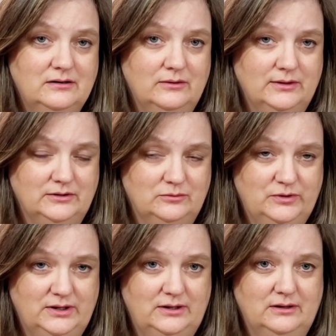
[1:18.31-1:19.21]
going to
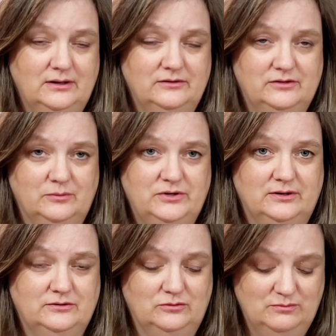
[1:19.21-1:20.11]
be
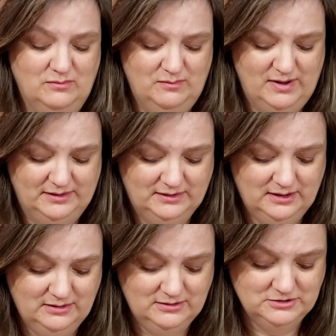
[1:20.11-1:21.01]
subject to
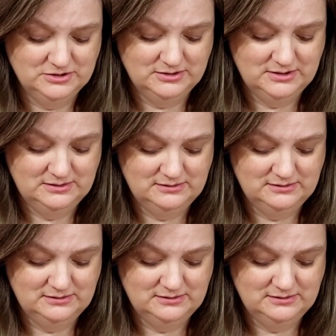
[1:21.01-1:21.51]
Medicare insurance.